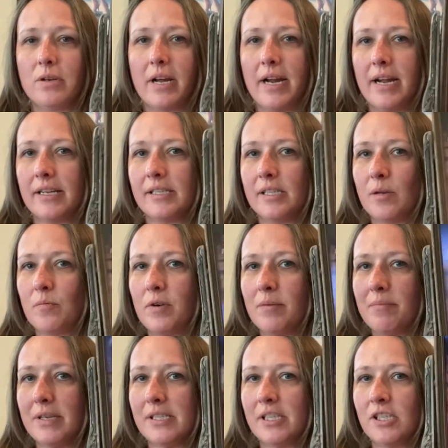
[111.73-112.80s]
I had someone
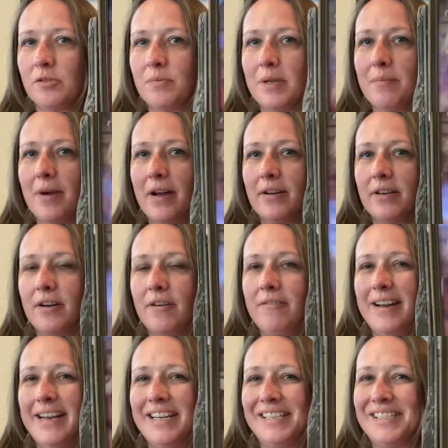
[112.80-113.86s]
message me about it already.